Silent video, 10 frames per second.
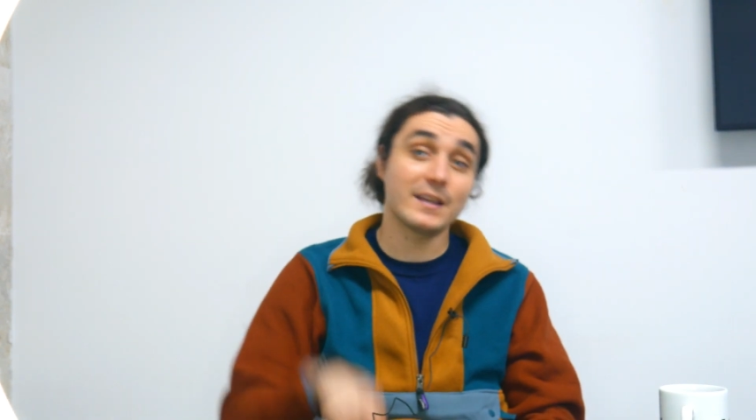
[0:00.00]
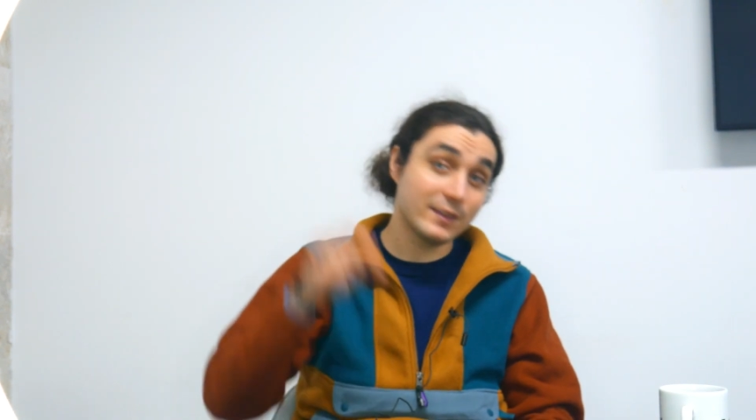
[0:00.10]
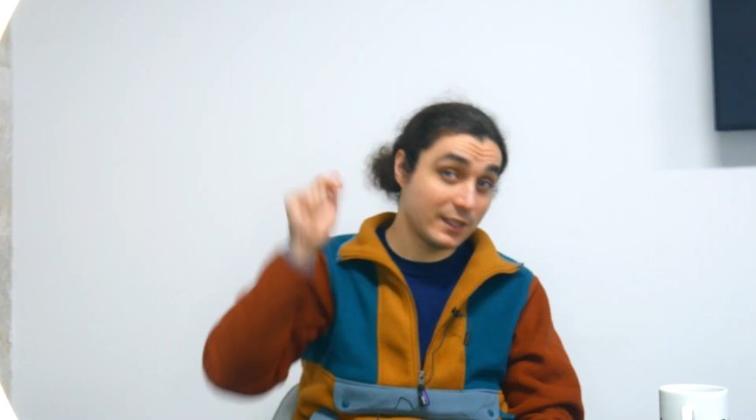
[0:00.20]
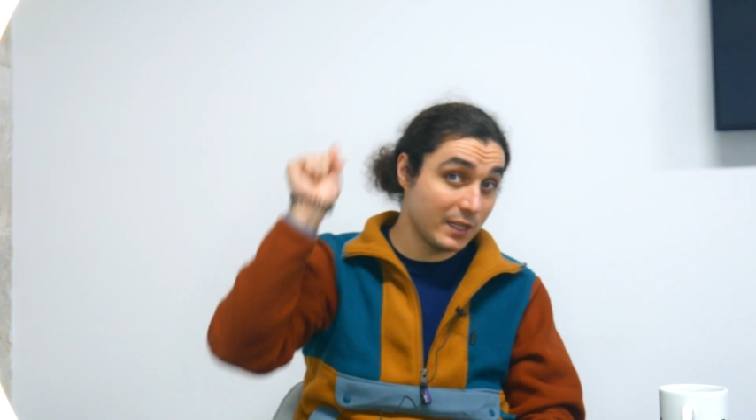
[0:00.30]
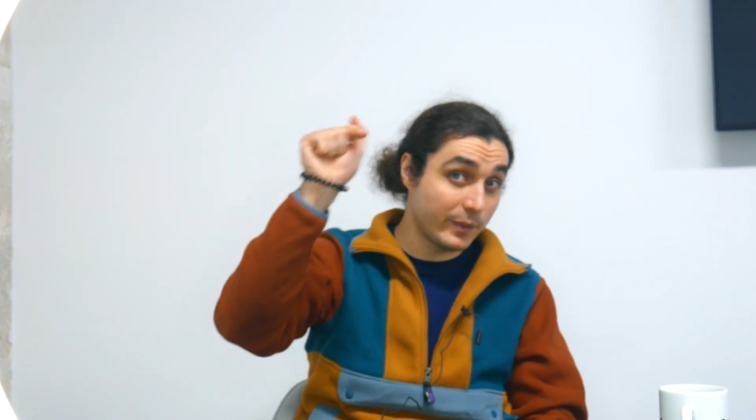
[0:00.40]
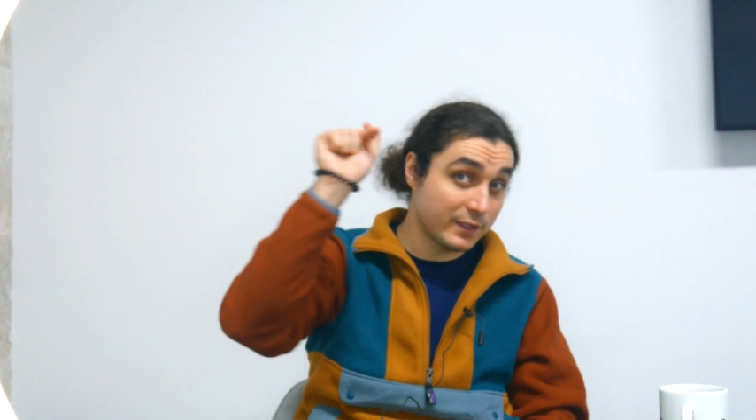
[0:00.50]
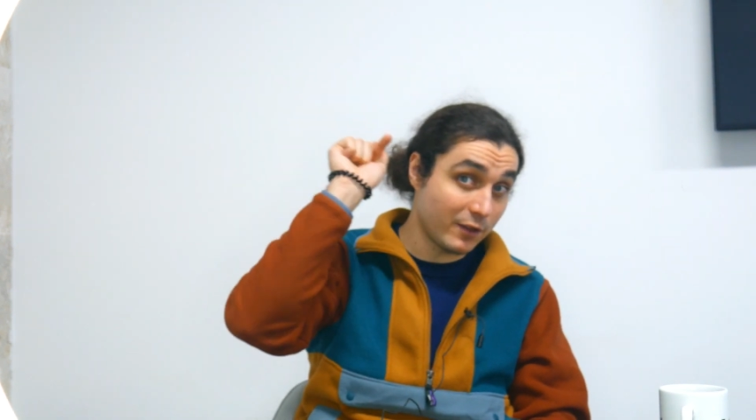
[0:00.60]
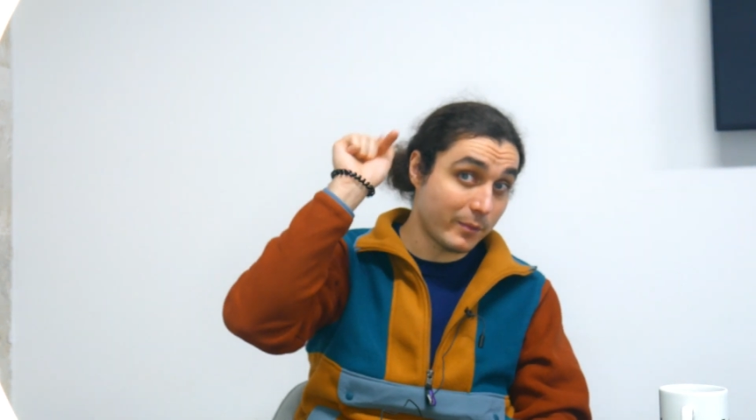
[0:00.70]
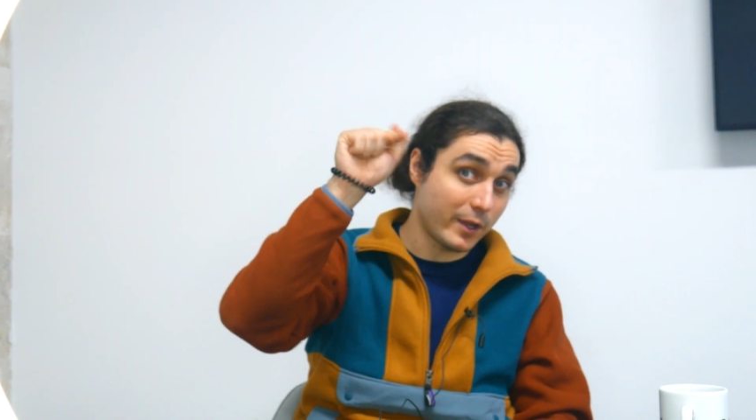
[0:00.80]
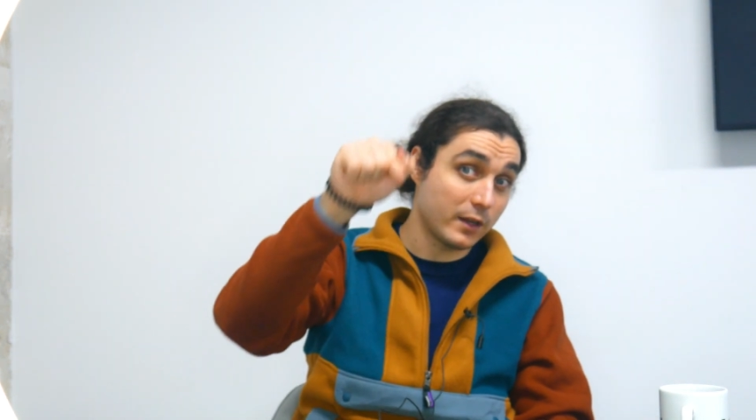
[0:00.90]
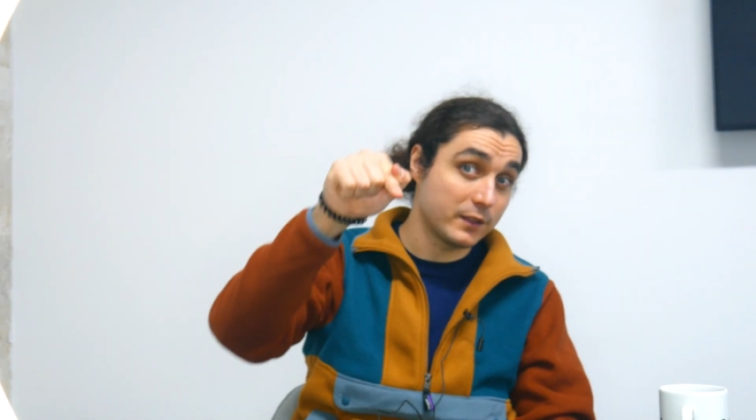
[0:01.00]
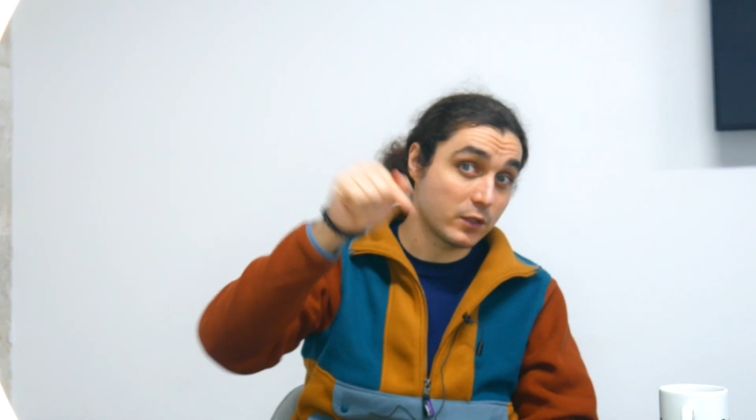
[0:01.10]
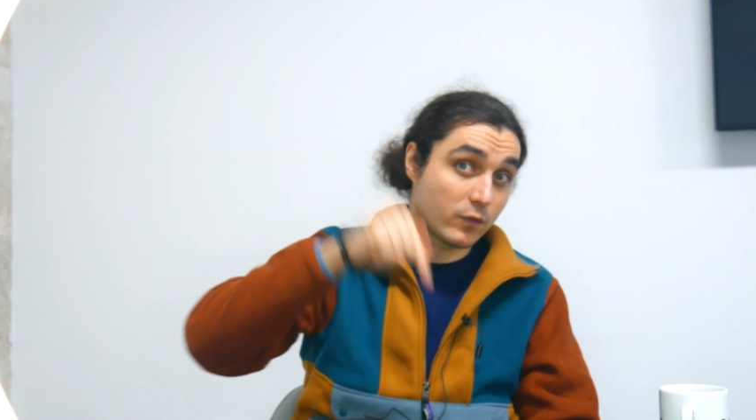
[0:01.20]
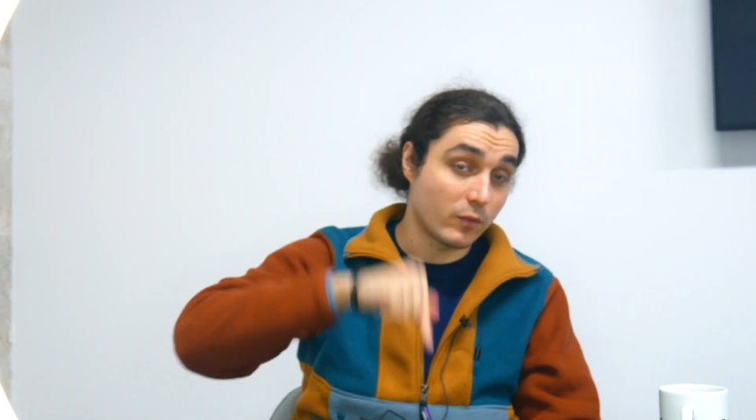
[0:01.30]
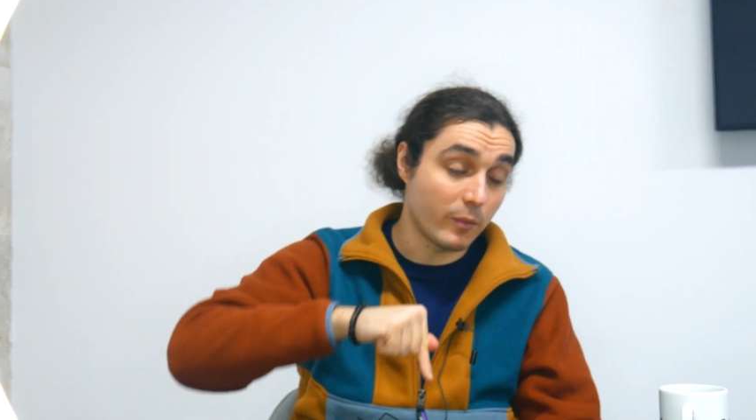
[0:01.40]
17% of my audience is from